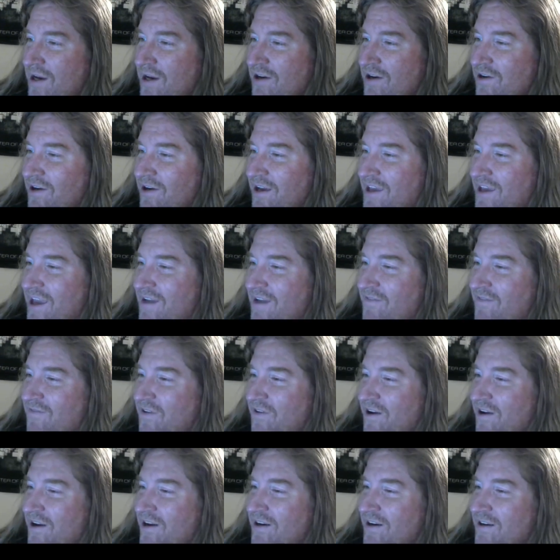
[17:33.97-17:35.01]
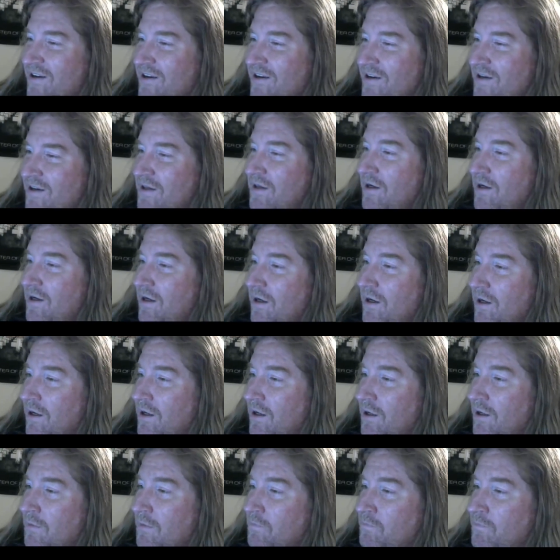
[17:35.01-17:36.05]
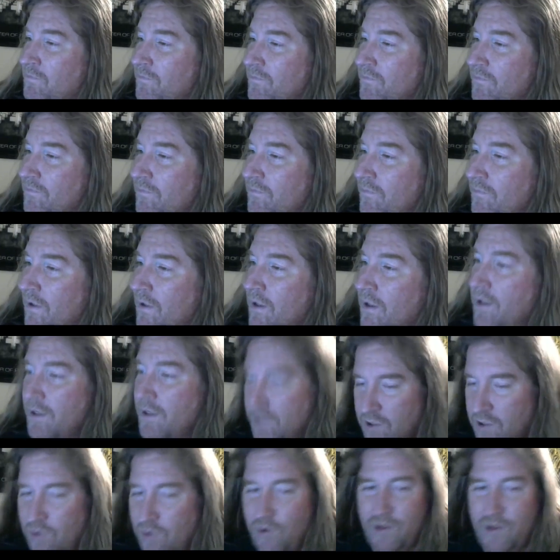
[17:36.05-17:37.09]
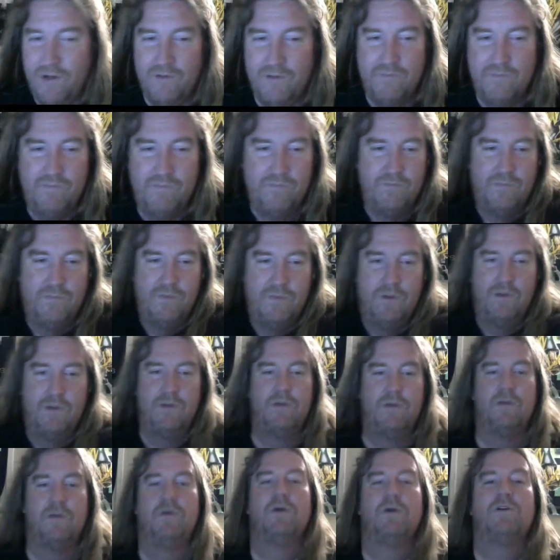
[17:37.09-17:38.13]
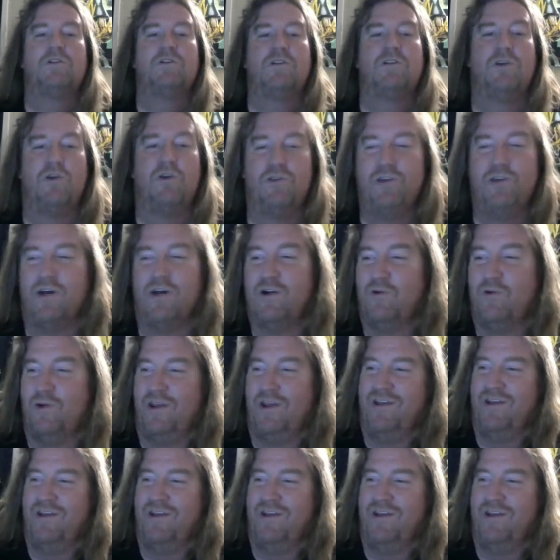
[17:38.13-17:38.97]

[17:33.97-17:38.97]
and I can't find it. Tell you what. Skullduggery.